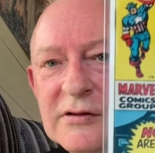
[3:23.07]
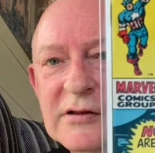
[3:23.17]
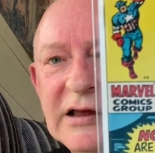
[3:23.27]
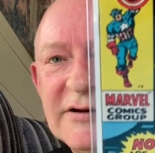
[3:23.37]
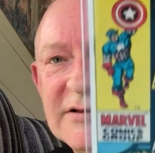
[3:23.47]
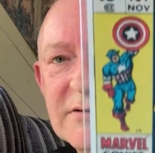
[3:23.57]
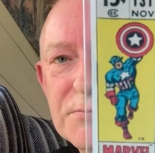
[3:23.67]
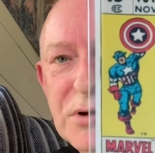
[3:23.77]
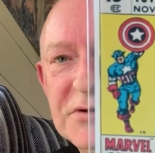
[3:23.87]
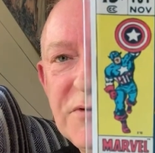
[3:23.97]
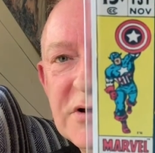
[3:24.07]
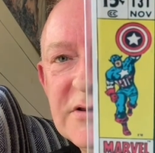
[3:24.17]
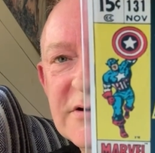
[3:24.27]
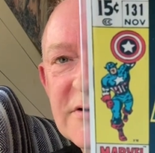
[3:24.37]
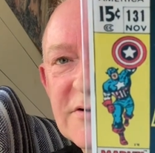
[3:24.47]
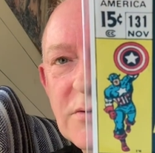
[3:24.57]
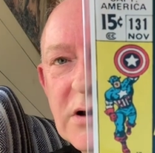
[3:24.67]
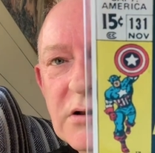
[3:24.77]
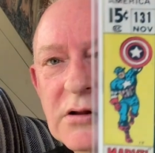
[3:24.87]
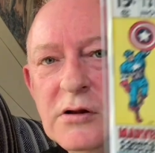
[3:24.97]
Actually, that's in beautiful condition as
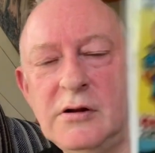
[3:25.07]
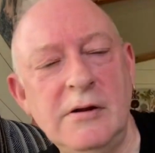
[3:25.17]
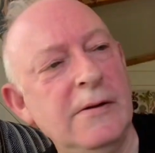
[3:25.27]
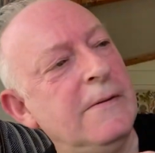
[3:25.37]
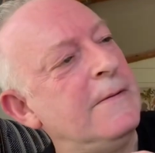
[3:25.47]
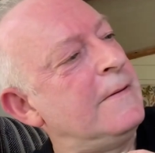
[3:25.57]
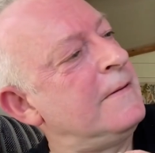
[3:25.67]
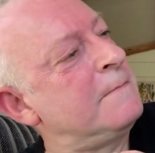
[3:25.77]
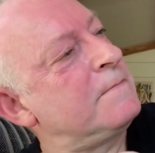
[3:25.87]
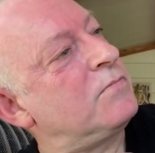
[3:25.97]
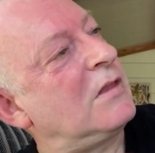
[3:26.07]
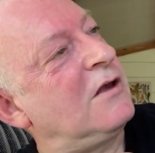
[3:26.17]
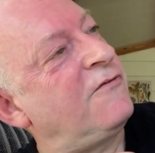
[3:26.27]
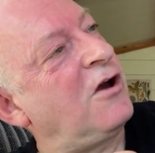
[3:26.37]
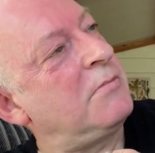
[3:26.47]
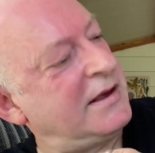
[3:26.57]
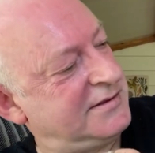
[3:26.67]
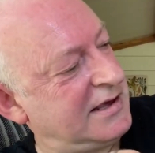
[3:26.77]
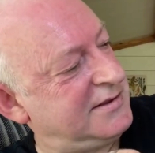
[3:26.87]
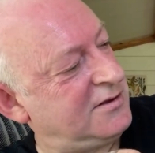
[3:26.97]
well, if I may
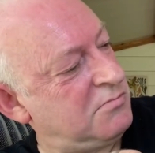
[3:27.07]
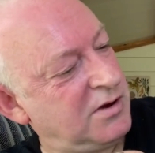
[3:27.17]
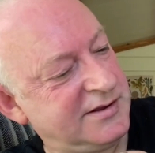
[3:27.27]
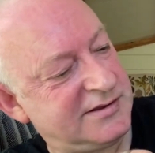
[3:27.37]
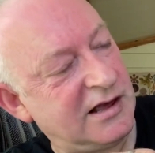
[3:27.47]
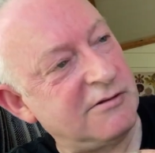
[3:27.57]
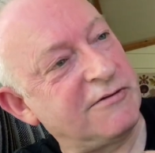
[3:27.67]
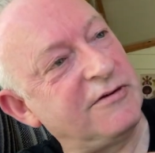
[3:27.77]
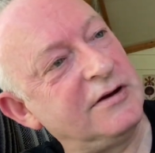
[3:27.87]
say so myself.